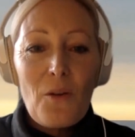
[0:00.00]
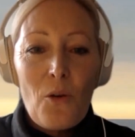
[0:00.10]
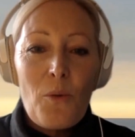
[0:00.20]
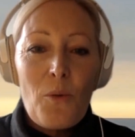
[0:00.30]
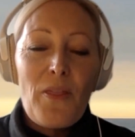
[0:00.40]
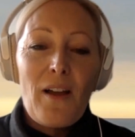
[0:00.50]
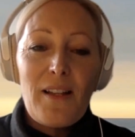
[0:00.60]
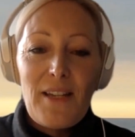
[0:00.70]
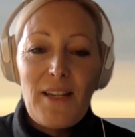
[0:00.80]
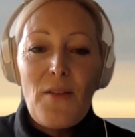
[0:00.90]
or with the
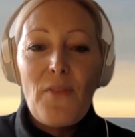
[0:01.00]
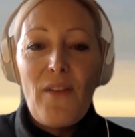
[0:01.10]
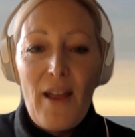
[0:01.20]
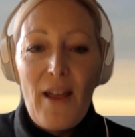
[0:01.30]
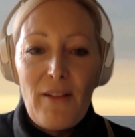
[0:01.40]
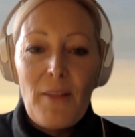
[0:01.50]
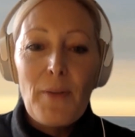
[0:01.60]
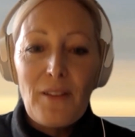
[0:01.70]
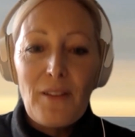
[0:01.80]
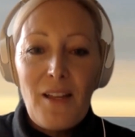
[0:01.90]
idea of a
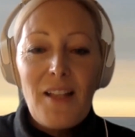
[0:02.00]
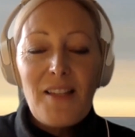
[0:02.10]
variable.